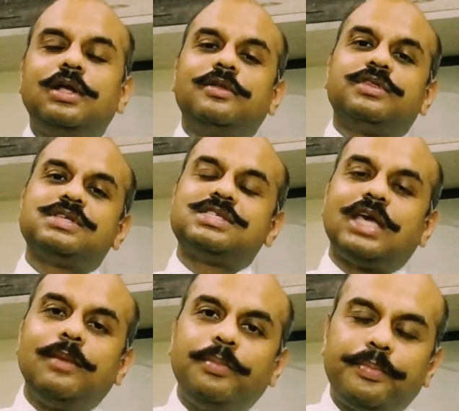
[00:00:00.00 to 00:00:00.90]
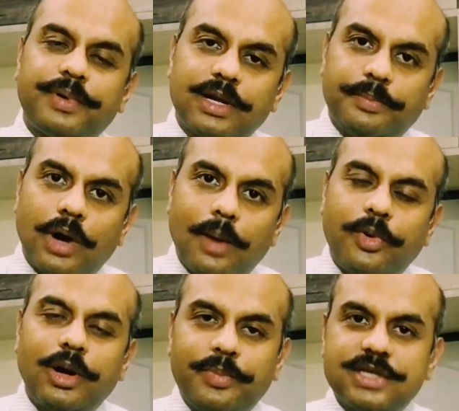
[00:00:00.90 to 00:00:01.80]
The same
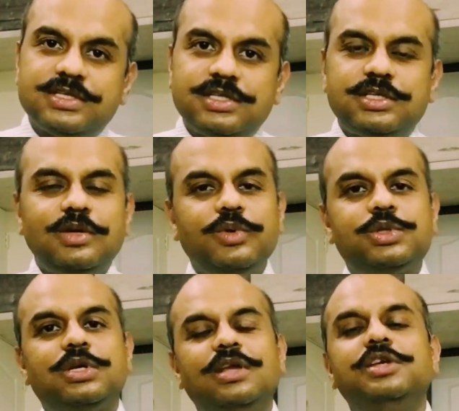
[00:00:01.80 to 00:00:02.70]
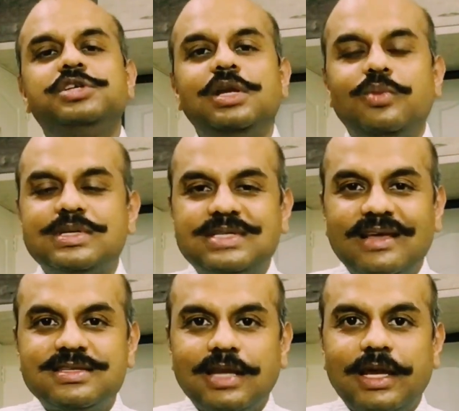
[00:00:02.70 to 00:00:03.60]
PowerPoint presentation, which initially was 10
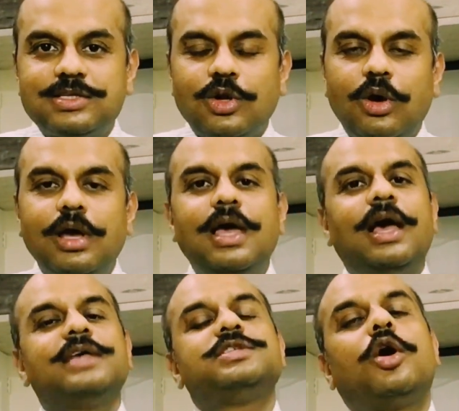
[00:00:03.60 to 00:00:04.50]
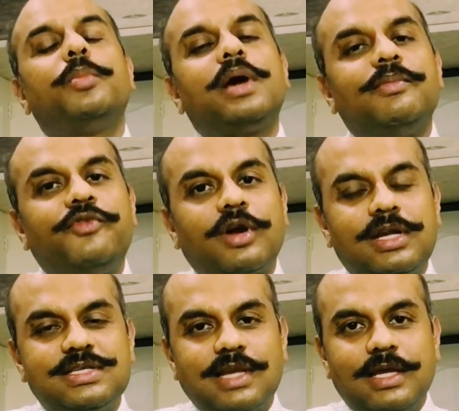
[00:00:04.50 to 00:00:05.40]
slides long, has now become 40
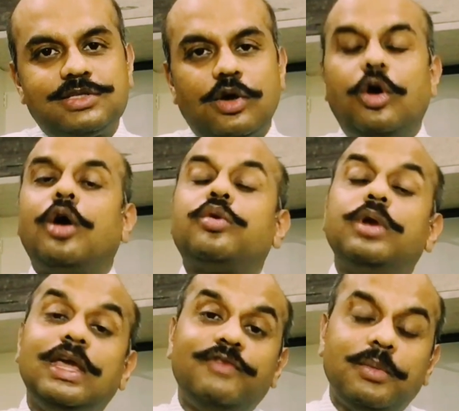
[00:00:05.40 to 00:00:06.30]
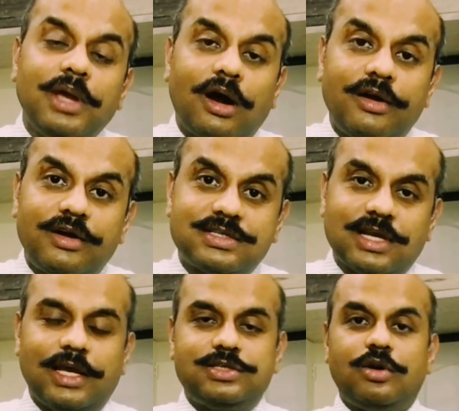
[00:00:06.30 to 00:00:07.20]
slides long, or could even be 100
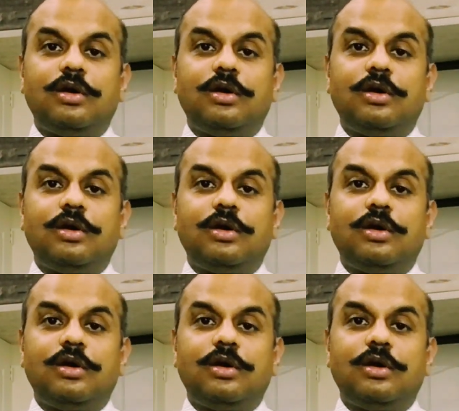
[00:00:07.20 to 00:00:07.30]
slides long.